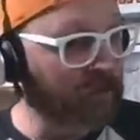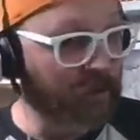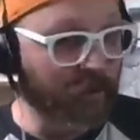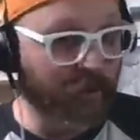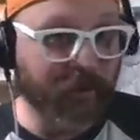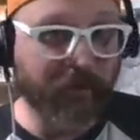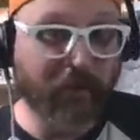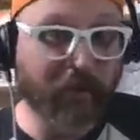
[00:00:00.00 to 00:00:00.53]

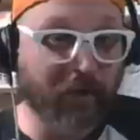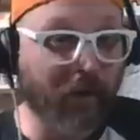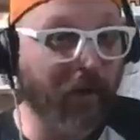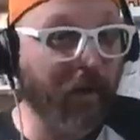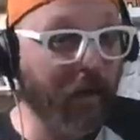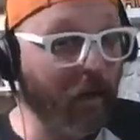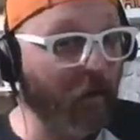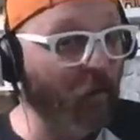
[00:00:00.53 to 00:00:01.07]
looked good
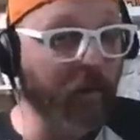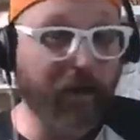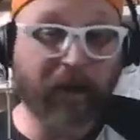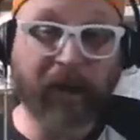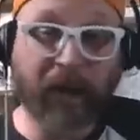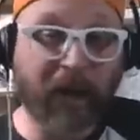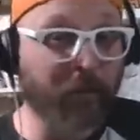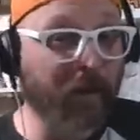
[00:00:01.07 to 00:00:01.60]
again when he
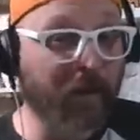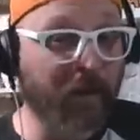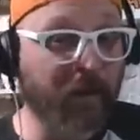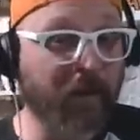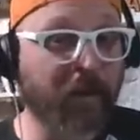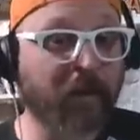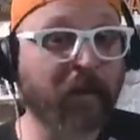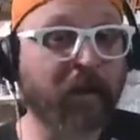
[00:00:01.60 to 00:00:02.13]
came in.
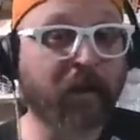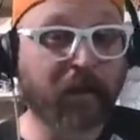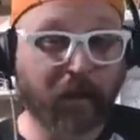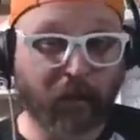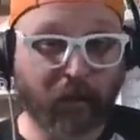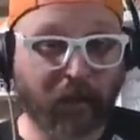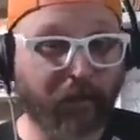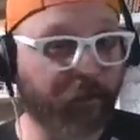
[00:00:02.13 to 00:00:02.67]
You
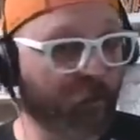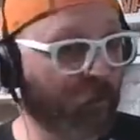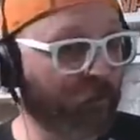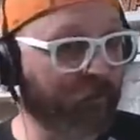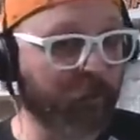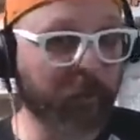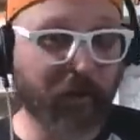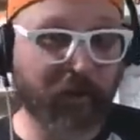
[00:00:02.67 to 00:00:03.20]
know, he threw
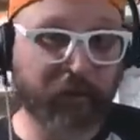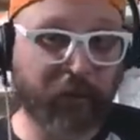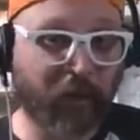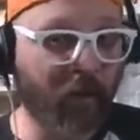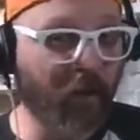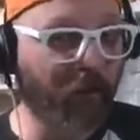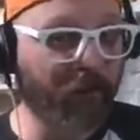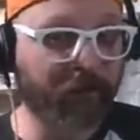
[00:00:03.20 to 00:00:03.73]
some good
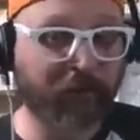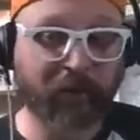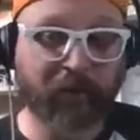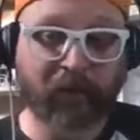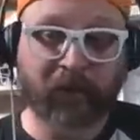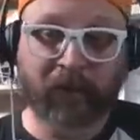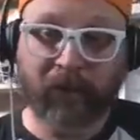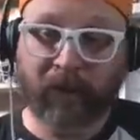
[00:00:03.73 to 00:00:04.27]
balls.
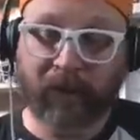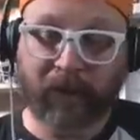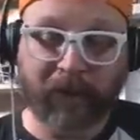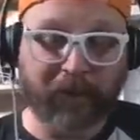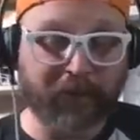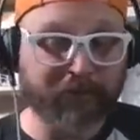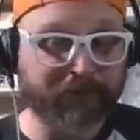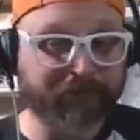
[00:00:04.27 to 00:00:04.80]

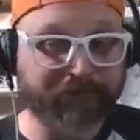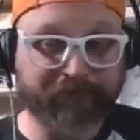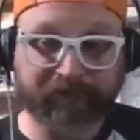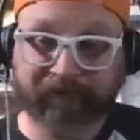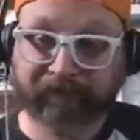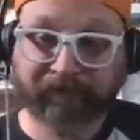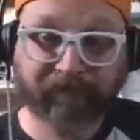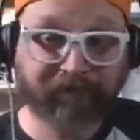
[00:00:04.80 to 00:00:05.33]
Um,
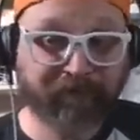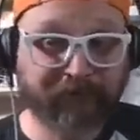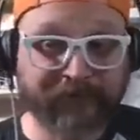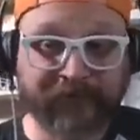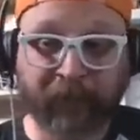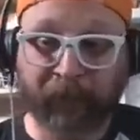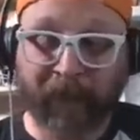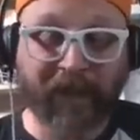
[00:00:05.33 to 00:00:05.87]

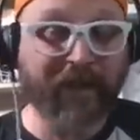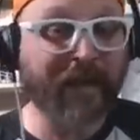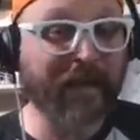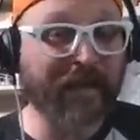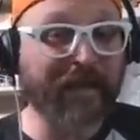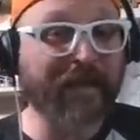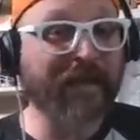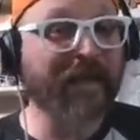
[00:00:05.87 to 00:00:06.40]
man,
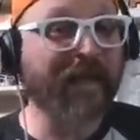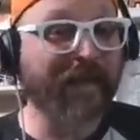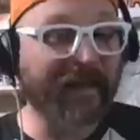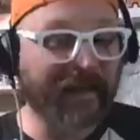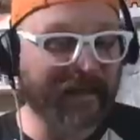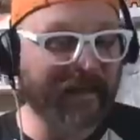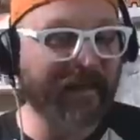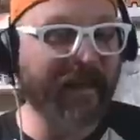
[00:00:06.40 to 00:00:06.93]
he
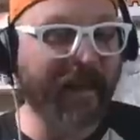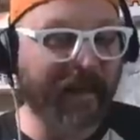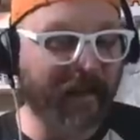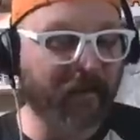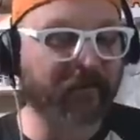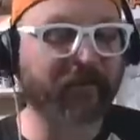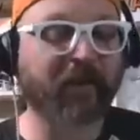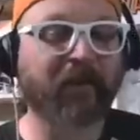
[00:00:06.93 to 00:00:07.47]
he
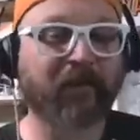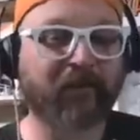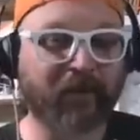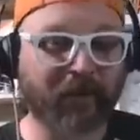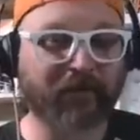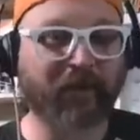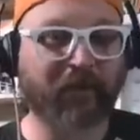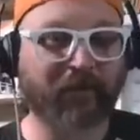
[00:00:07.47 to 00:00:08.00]
has
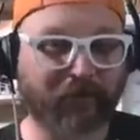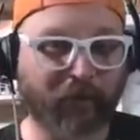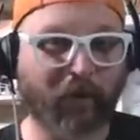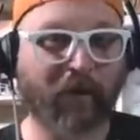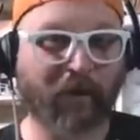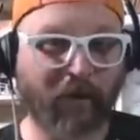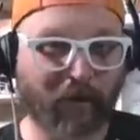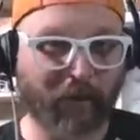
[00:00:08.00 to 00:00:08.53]
such a
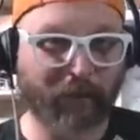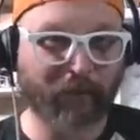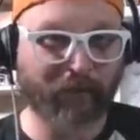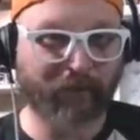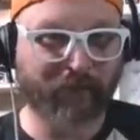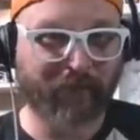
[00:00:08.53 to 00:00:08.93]
strong arm.